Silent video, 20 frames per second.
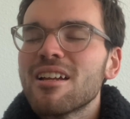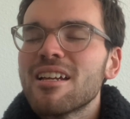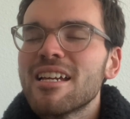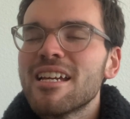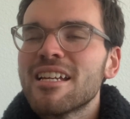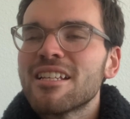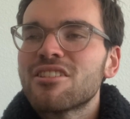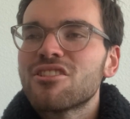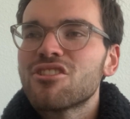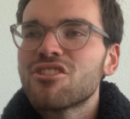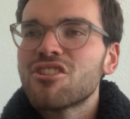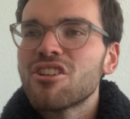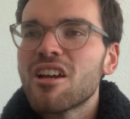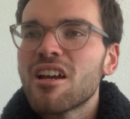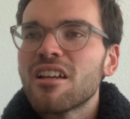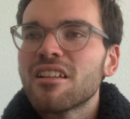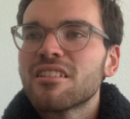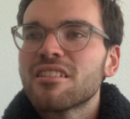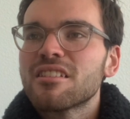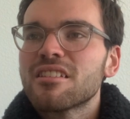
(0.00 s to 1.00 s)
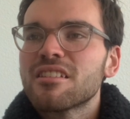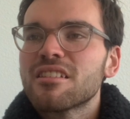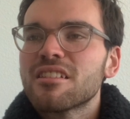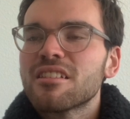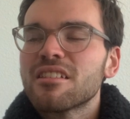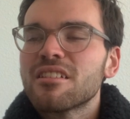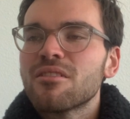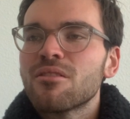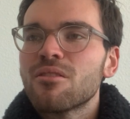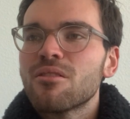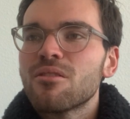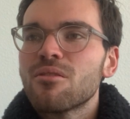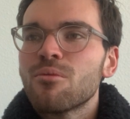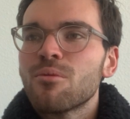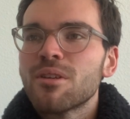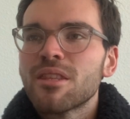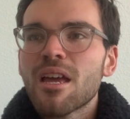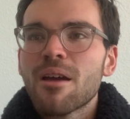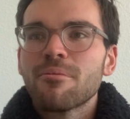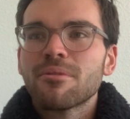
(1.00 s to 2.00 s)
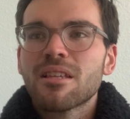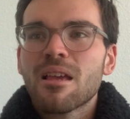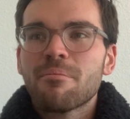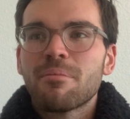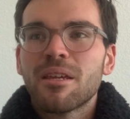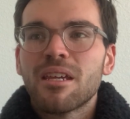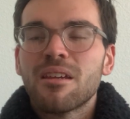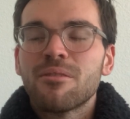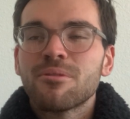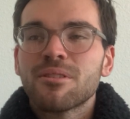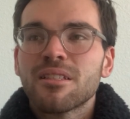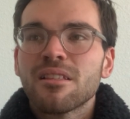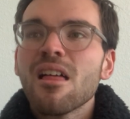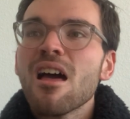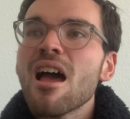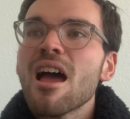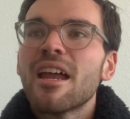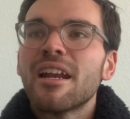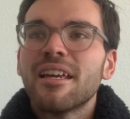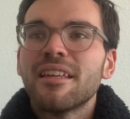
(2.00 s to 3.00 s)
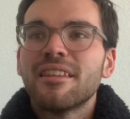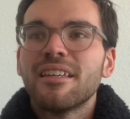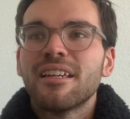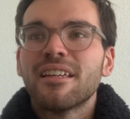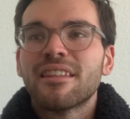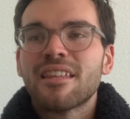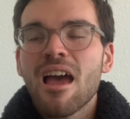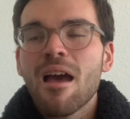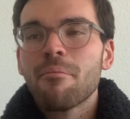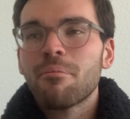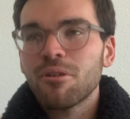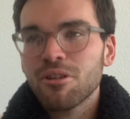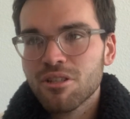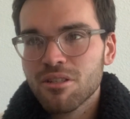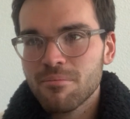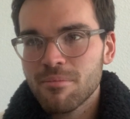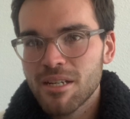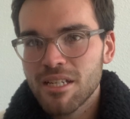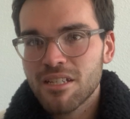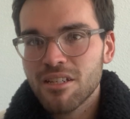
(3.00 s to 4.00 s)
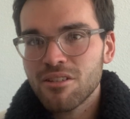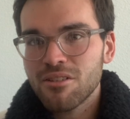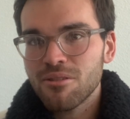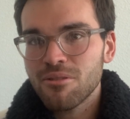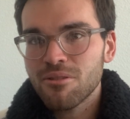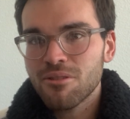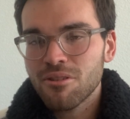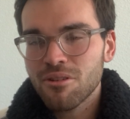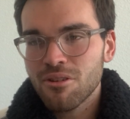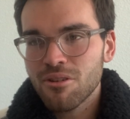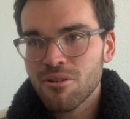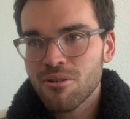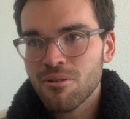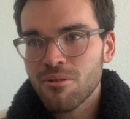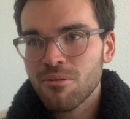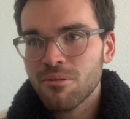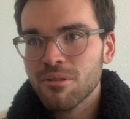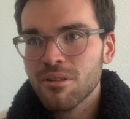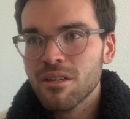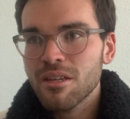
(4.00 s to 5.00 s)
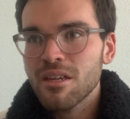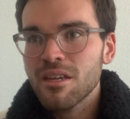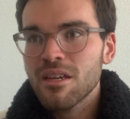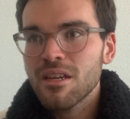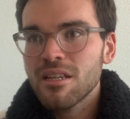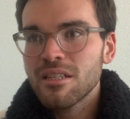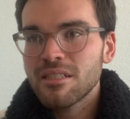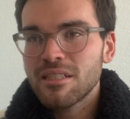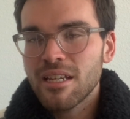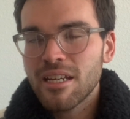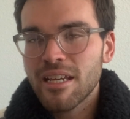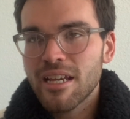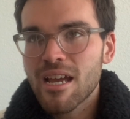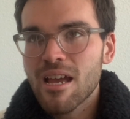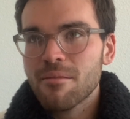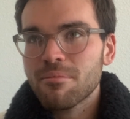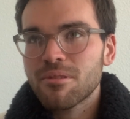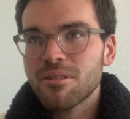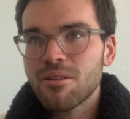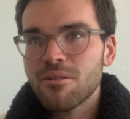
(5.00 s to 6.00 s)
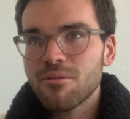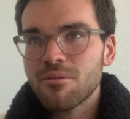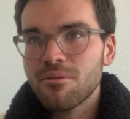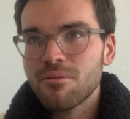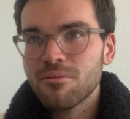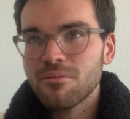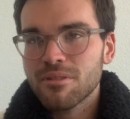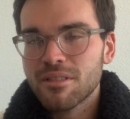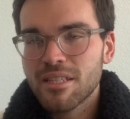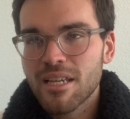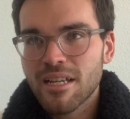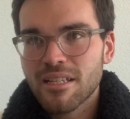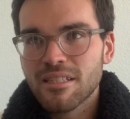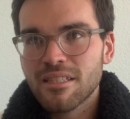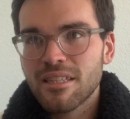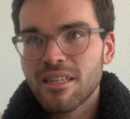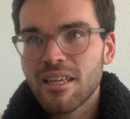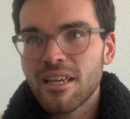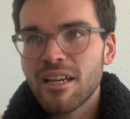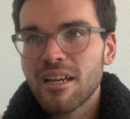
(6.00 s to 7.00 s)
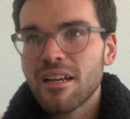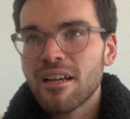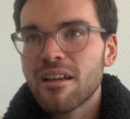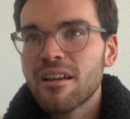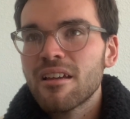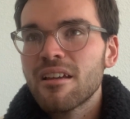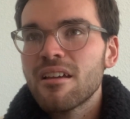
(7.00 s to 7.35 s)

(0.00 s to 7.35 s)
It's just, when that was happening, it was a lot, and I think that pushed me to do the no dating apps, no sex thing,